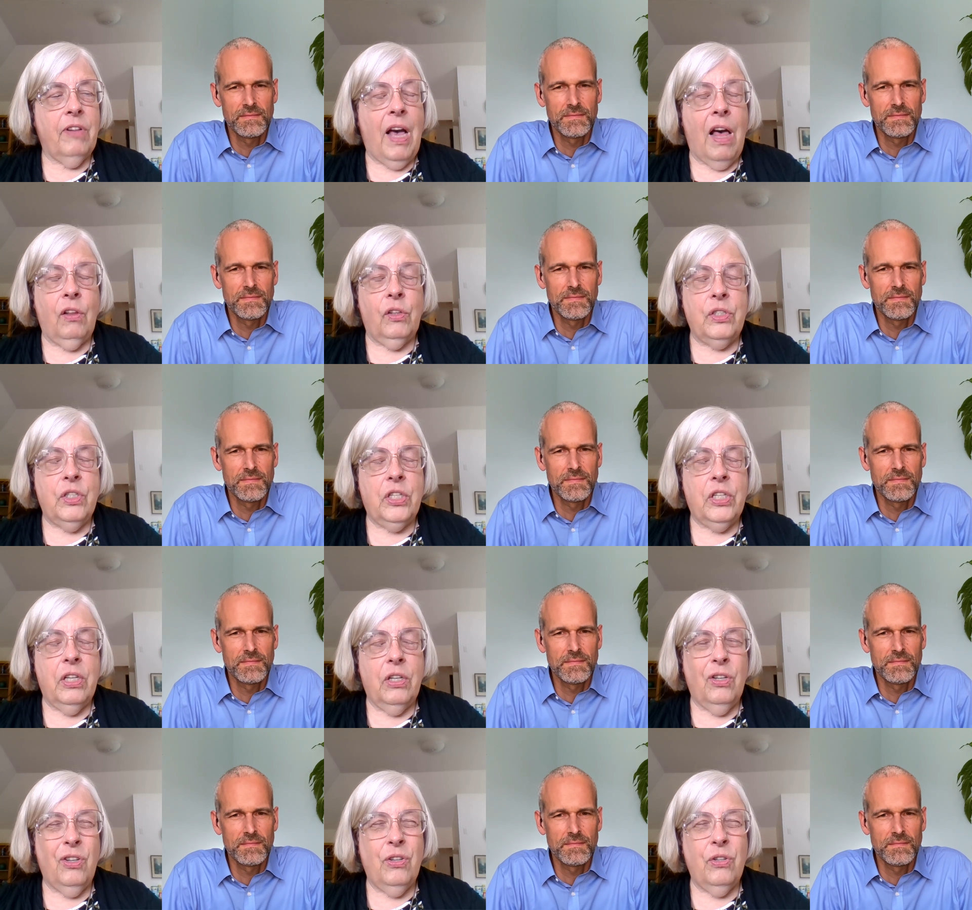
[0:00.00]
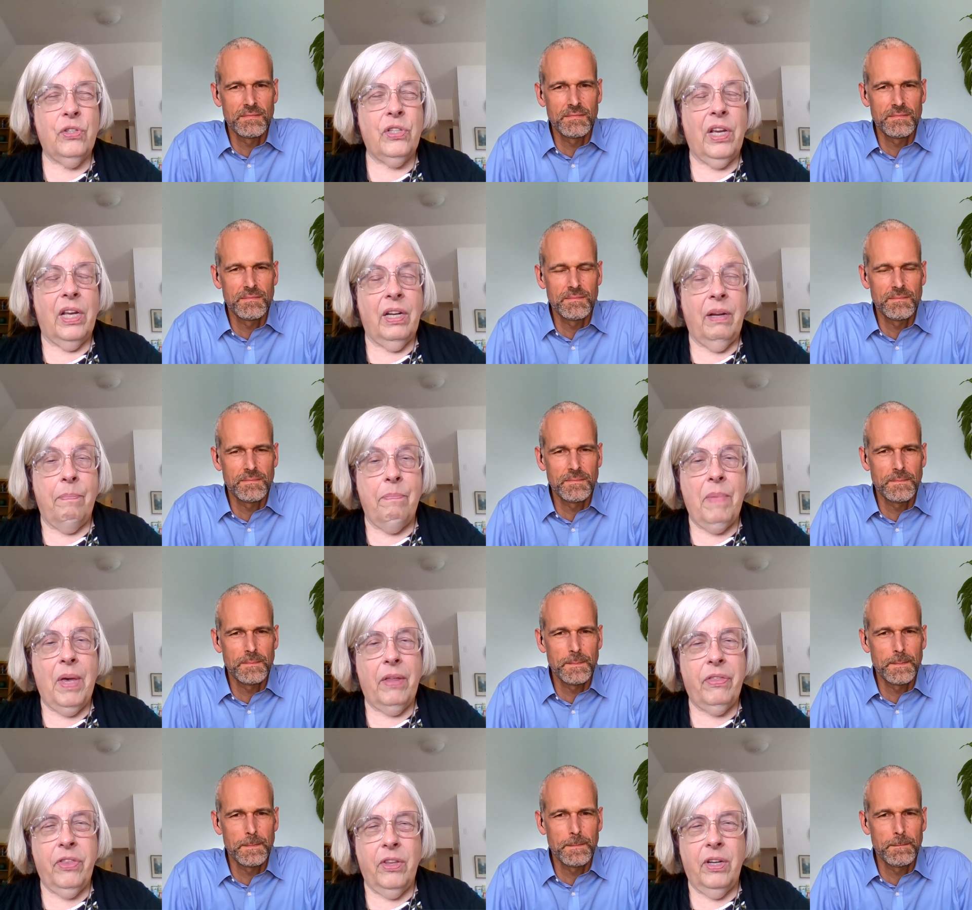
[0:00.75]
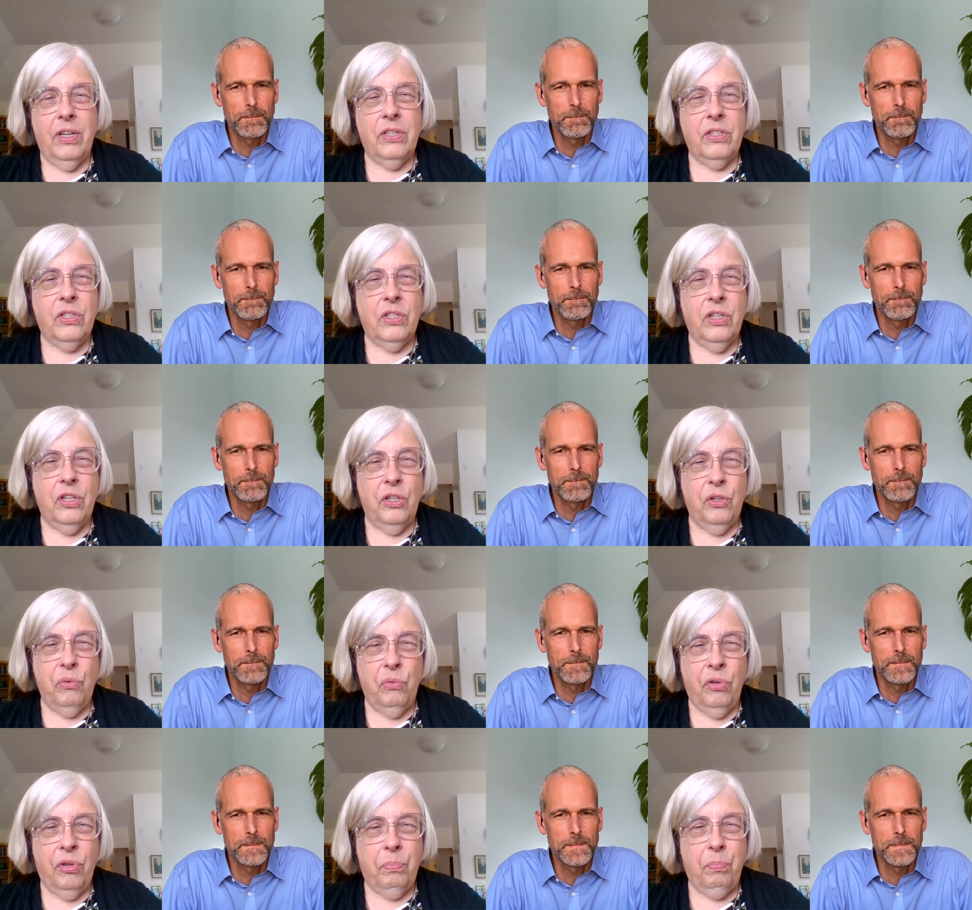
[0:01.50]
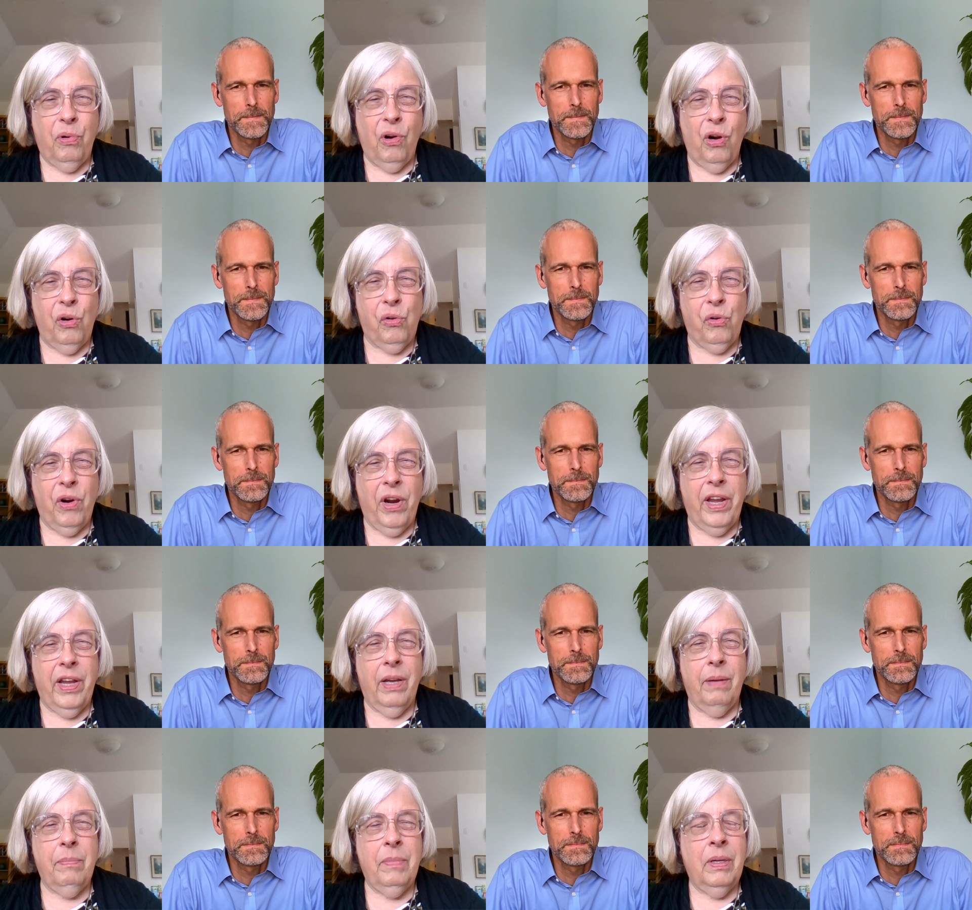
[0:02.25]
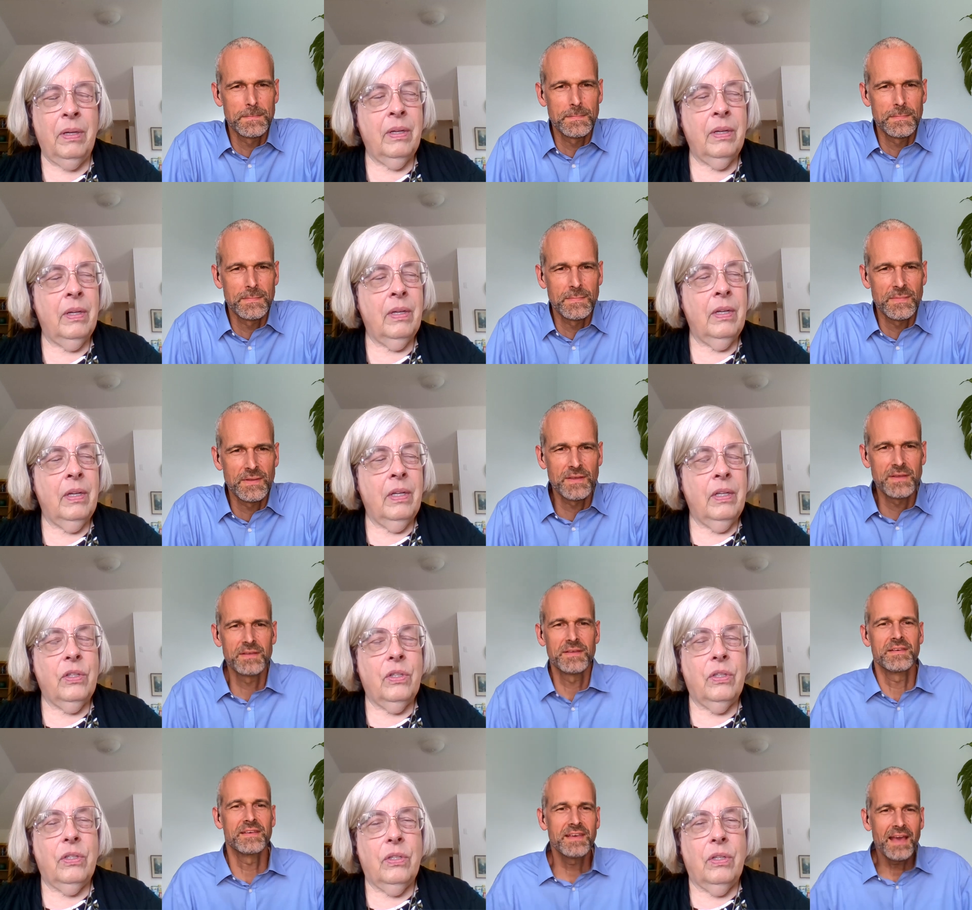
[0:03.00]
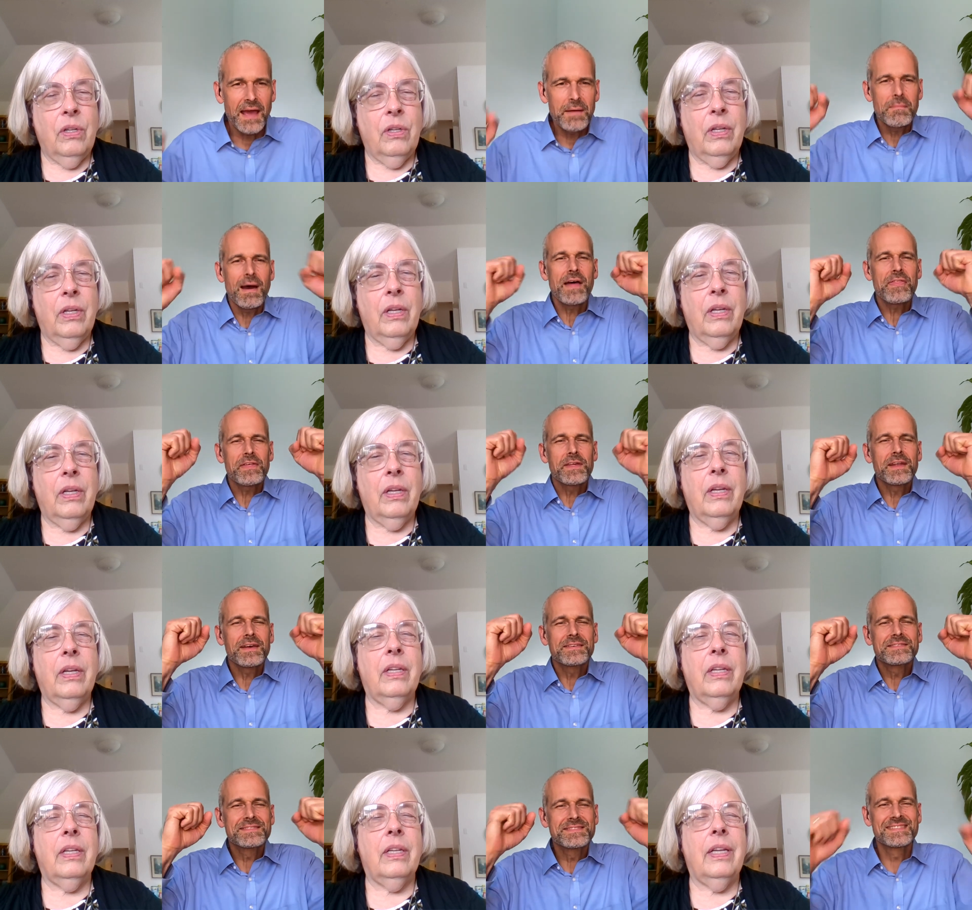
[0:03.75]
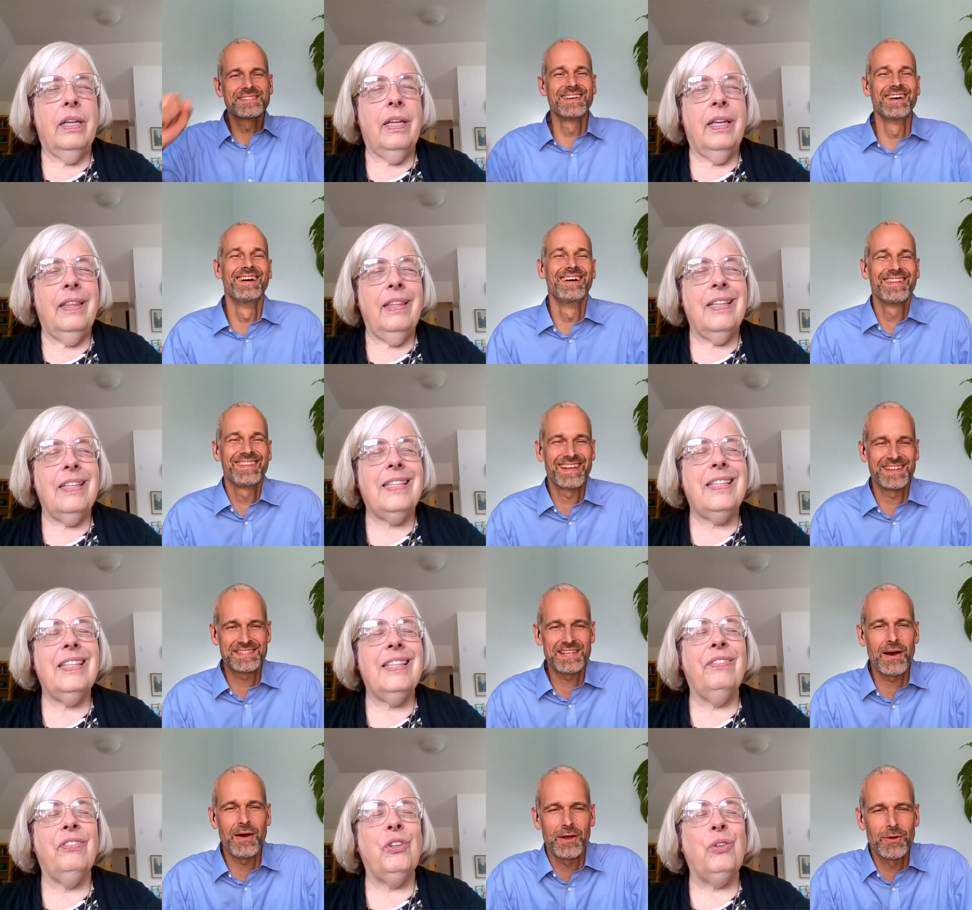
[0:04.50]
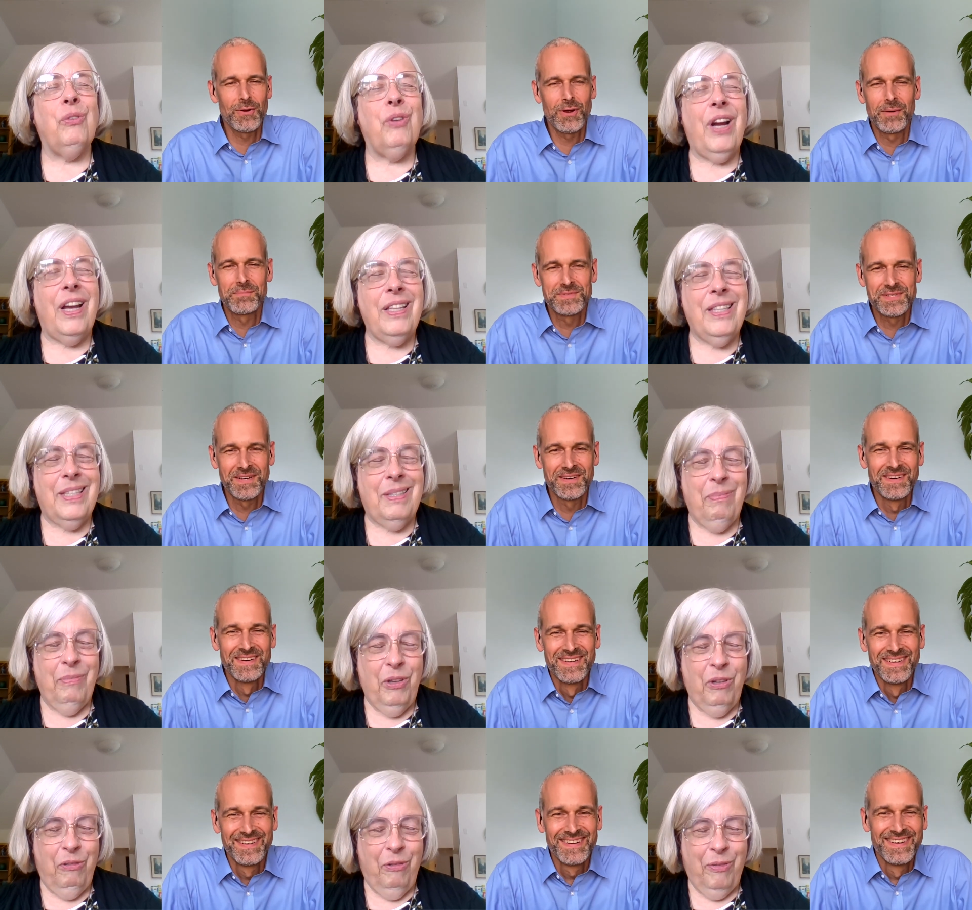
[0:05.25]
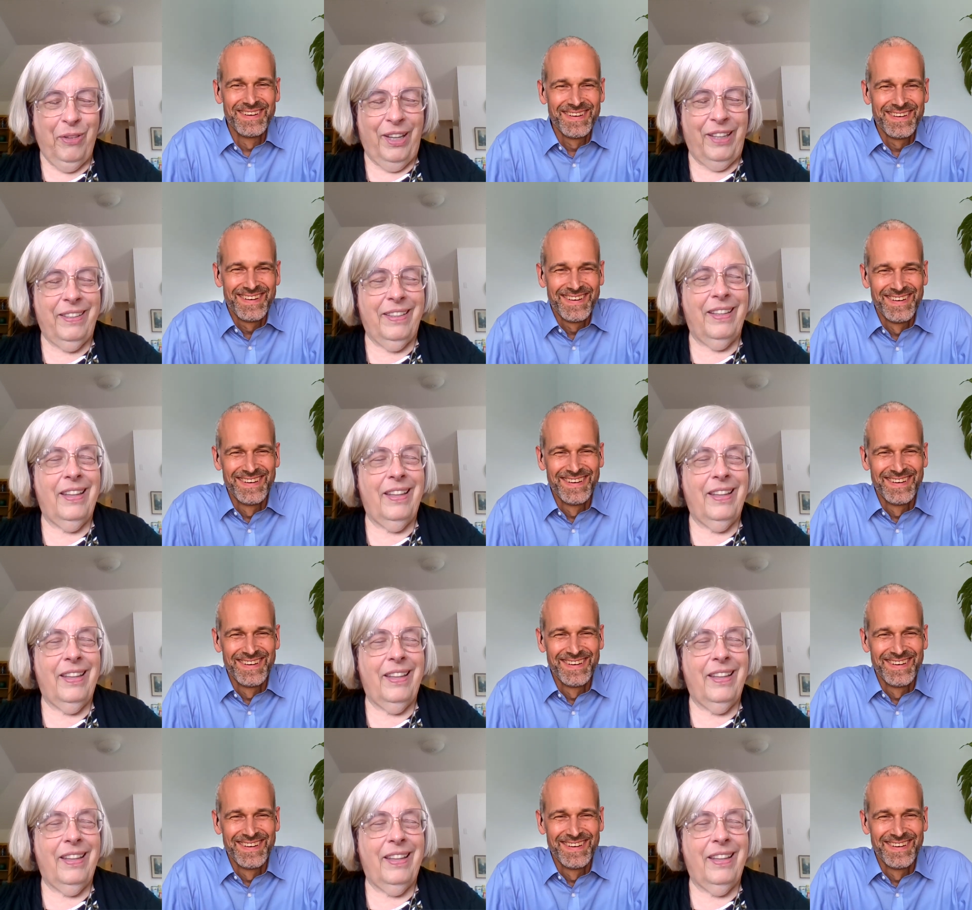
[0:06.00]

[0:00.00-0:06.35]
Speaker 1: volunteers on a Methodist youth program yay Methodists in the civil rights movement.